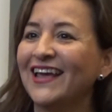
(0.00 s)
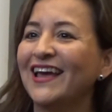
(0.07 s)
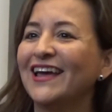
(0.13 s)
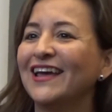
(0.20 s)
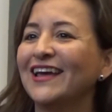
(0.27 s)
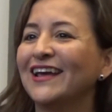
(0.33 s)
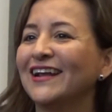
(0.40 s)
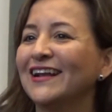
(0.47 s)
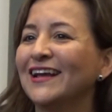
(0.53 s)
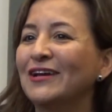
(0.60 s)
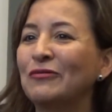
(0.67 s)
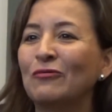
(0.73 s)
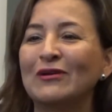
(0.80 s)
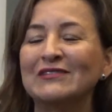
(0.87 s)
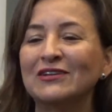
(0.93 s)
And it
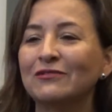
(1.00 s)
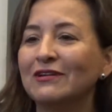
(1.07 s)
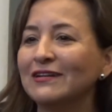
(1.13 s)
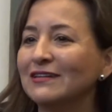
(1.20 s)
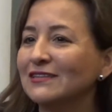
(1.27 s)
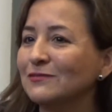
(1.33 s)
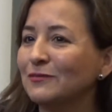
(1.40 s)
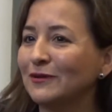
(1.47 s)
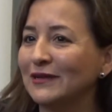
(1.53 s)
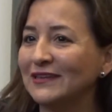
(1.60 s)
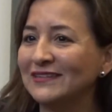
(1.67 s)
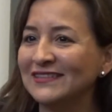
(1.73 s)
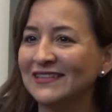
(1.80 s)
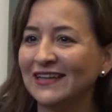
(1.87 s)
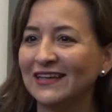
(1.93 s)
was a great
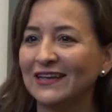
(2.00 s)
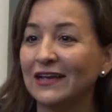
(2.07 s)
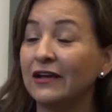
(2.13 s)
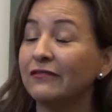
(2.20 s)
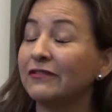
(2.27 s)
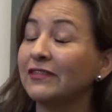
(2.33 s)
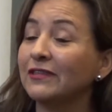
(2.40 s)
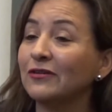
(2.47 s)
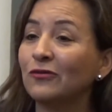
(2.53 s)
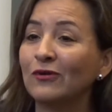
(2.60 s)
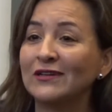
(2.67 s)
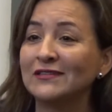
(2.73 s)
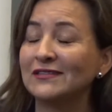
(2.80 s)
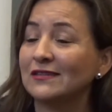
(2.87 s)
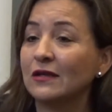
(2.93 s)
experience. Everything
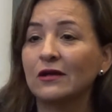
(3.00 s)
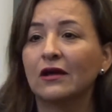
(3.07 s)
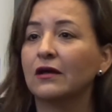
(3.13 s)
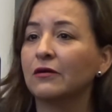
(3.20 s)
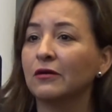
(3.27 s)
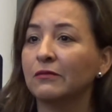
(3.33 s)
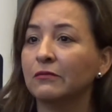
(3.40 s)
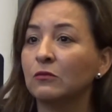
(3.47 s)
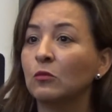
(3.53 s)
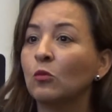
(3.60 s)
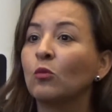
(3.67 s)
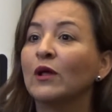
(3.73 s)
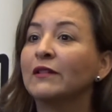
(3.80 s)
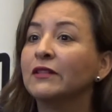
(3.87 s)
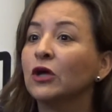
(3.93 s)
was
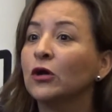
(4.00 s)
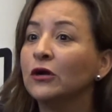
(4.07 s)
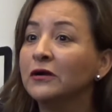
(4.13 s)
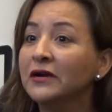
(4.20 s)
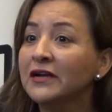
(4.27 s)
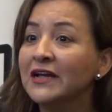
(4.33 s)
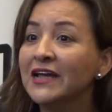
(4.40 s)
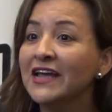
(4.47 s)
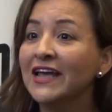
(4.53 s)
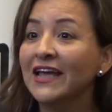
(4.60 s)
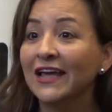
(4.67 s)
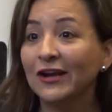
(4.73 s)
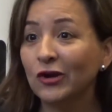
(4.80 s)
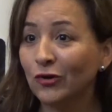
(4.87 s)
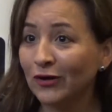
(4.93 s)
well done.
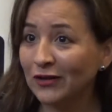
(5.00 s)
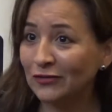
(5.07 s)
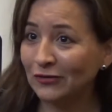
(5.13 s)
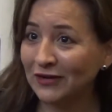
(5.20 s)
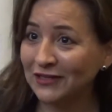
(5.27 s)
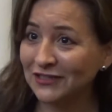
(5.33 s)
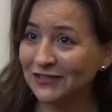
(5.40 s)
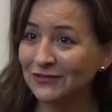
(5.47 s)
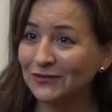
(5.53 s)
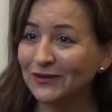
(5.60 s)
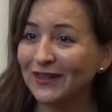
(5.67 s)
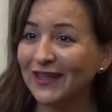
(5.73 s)
Congratulations for